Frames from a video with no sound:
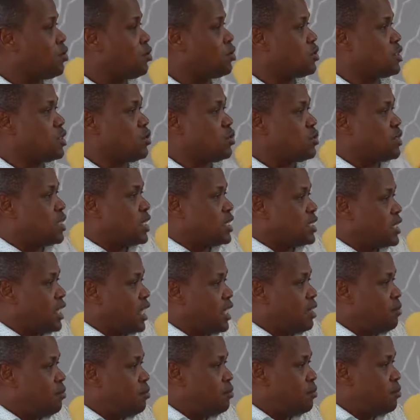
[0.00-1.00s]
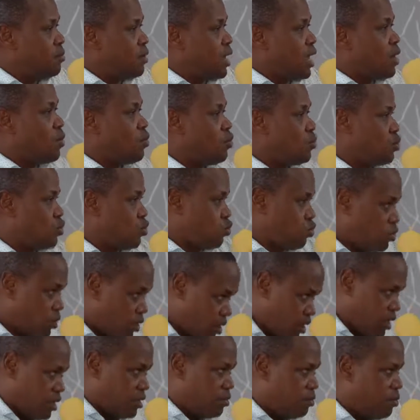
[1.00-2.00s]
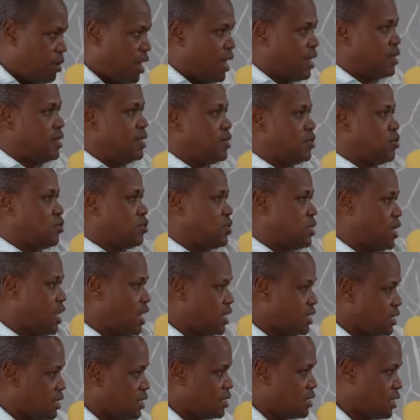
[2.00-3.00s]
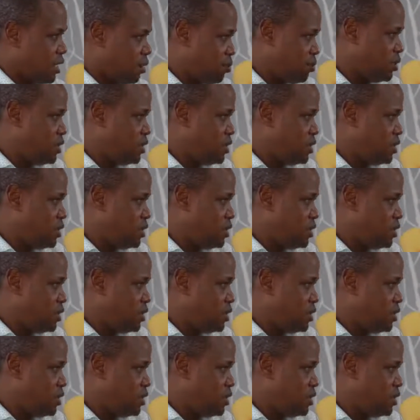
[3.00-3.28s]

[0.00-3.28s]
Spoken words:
because there was a time I was wounded by the society,